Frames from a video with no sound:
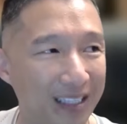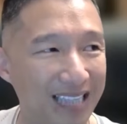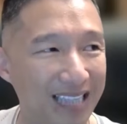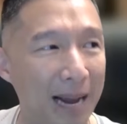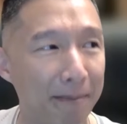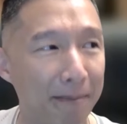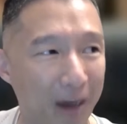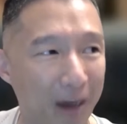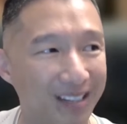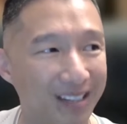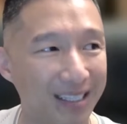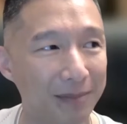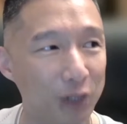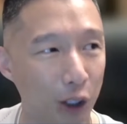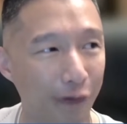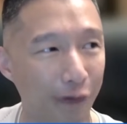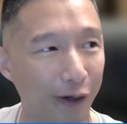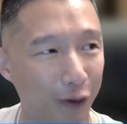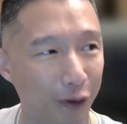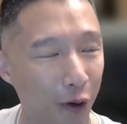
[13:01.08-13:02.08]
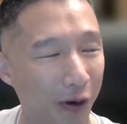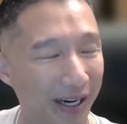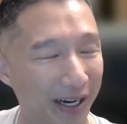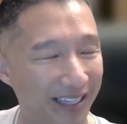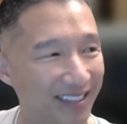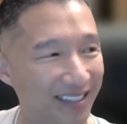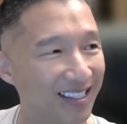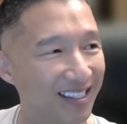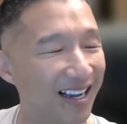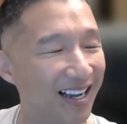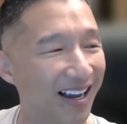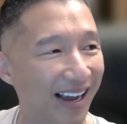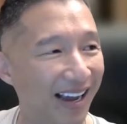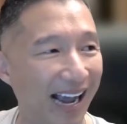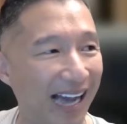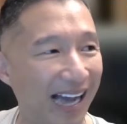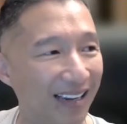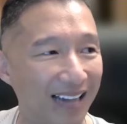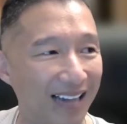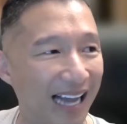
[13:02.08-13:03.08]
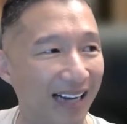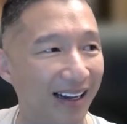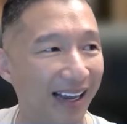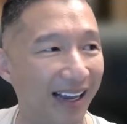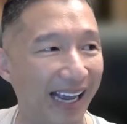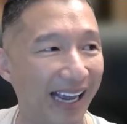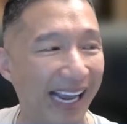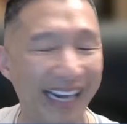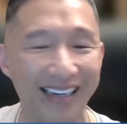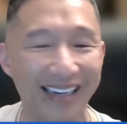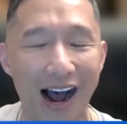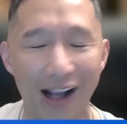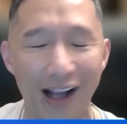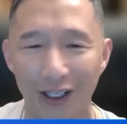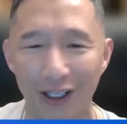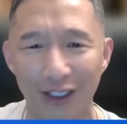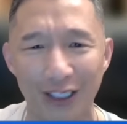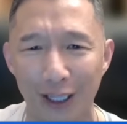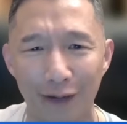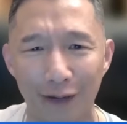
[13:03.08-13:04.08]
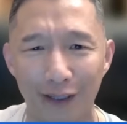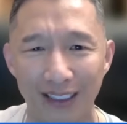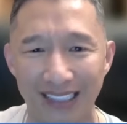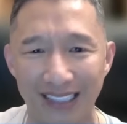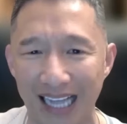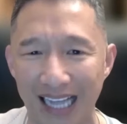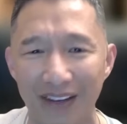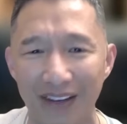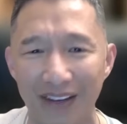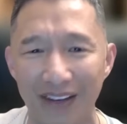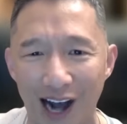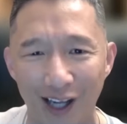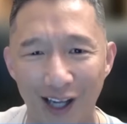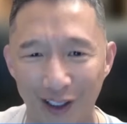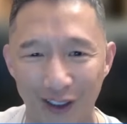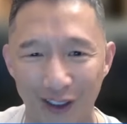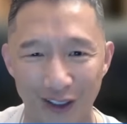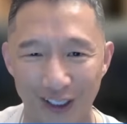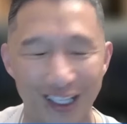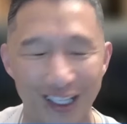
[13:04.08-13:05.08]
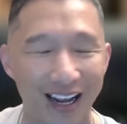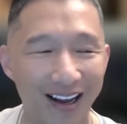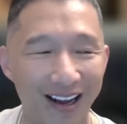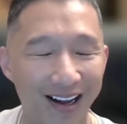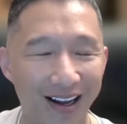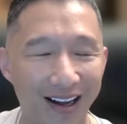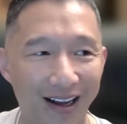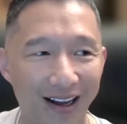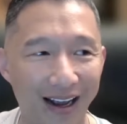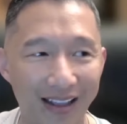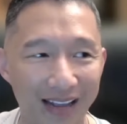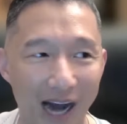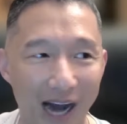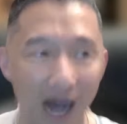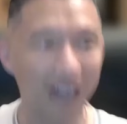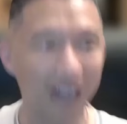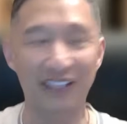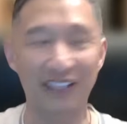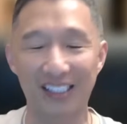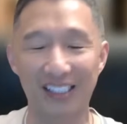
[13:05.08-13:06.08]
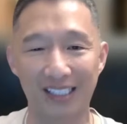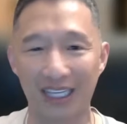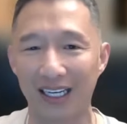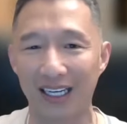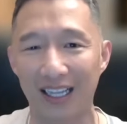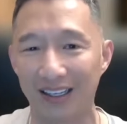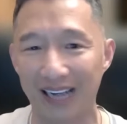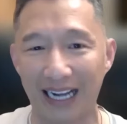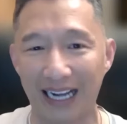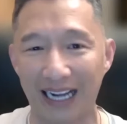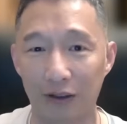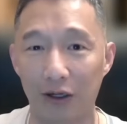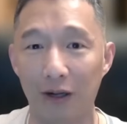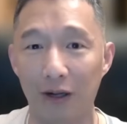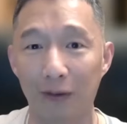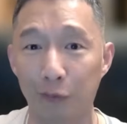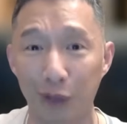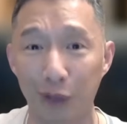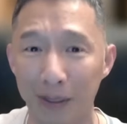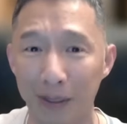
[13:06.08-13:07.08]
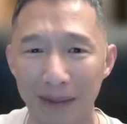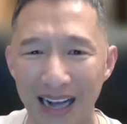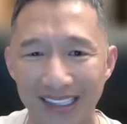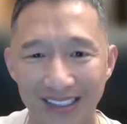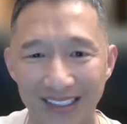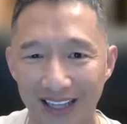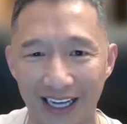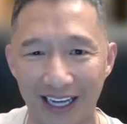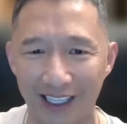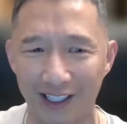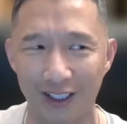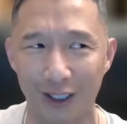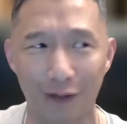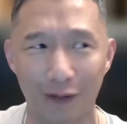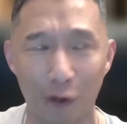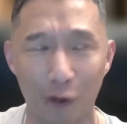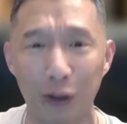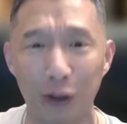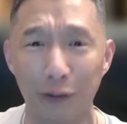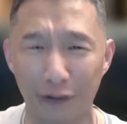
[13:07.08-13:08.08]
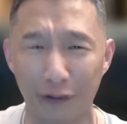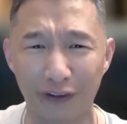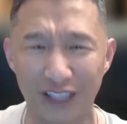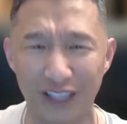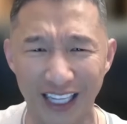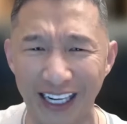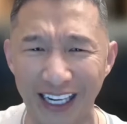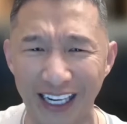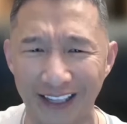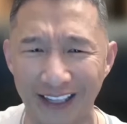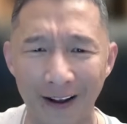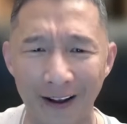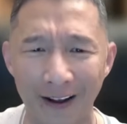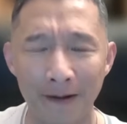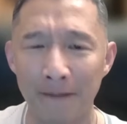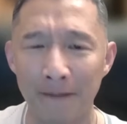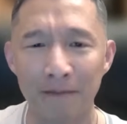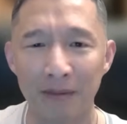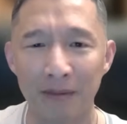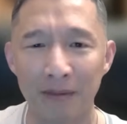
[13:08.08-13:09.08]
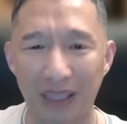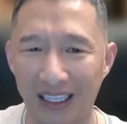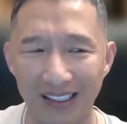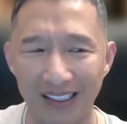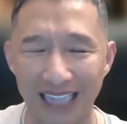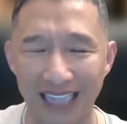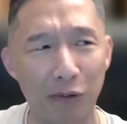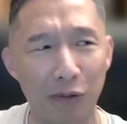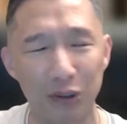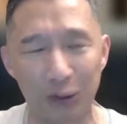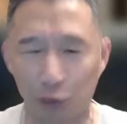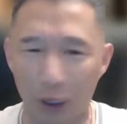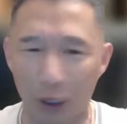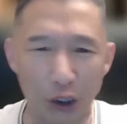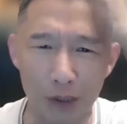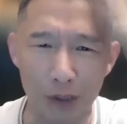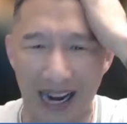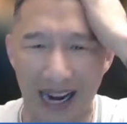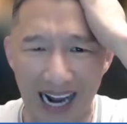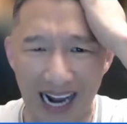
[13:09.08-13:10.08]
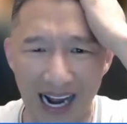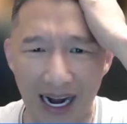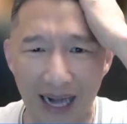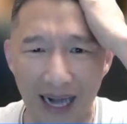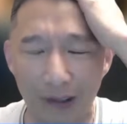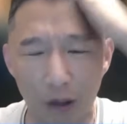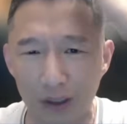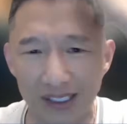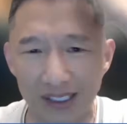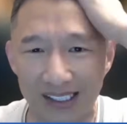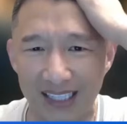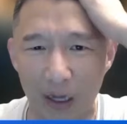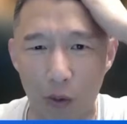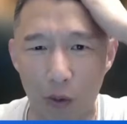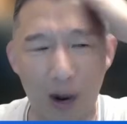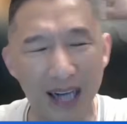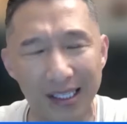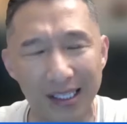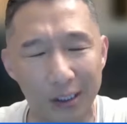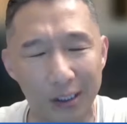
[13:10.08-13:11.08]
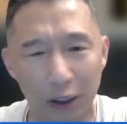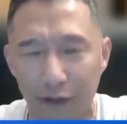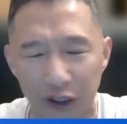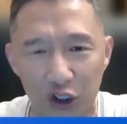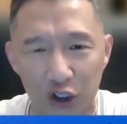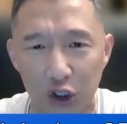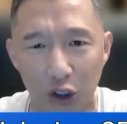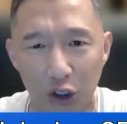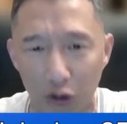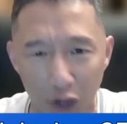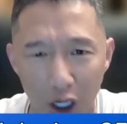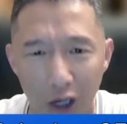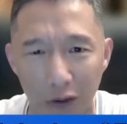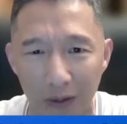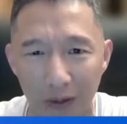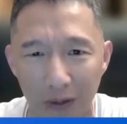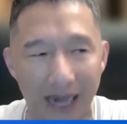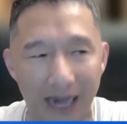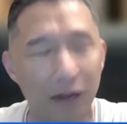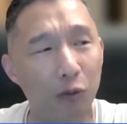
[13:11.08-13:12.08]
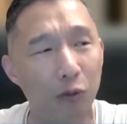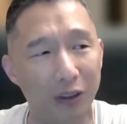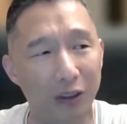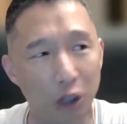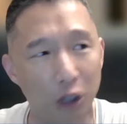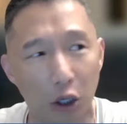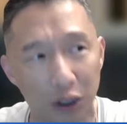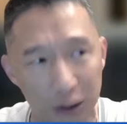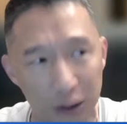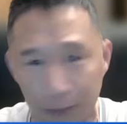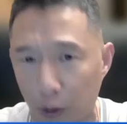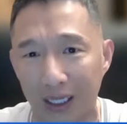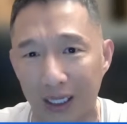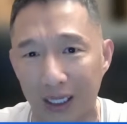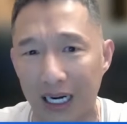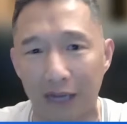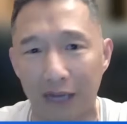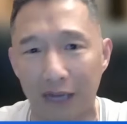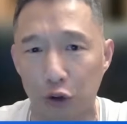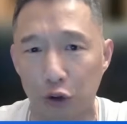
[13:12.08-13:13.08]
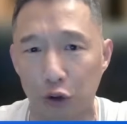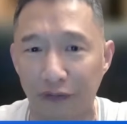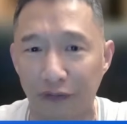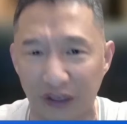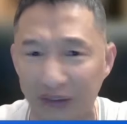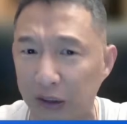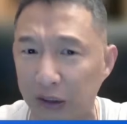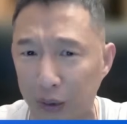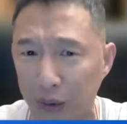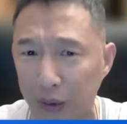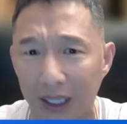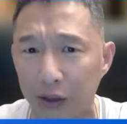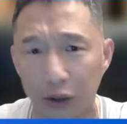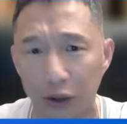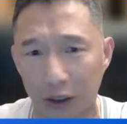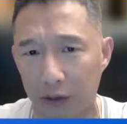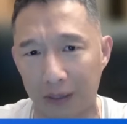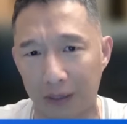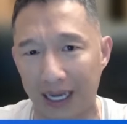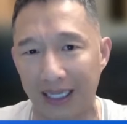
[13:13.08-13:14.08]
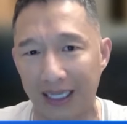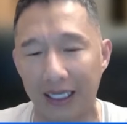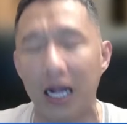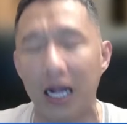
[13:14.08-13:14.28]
I bought some silver coins at like $8, silver at $7. And then all of a sudden, like 3 months later, silver went to 15. Because I was scratching my head, I don't understand why silver is so low, right? When gold is broken out of 250, 300 already.